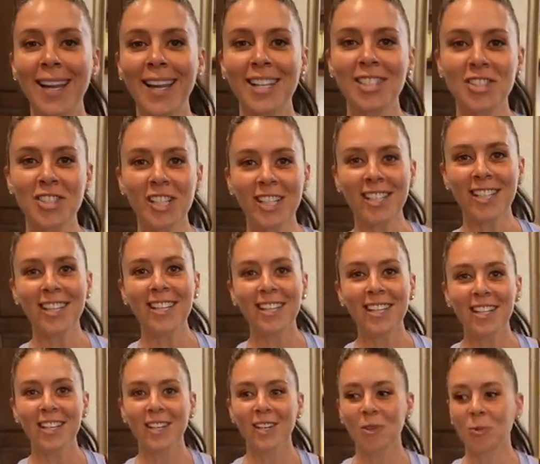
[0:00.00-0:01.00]
kitchen,
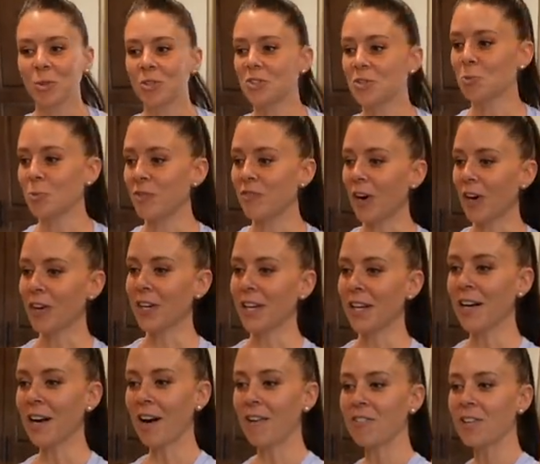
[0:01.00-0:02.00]
which we've
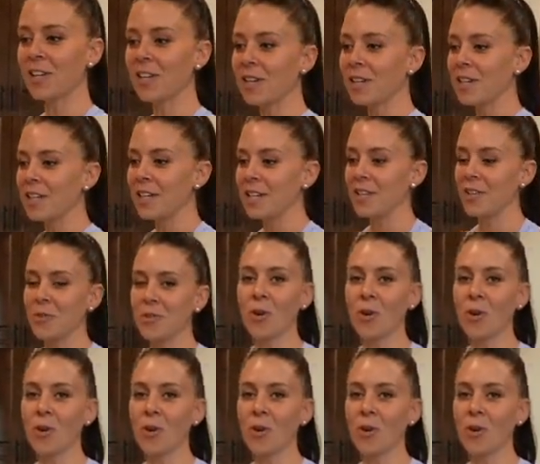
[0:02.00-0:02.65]
already covered, you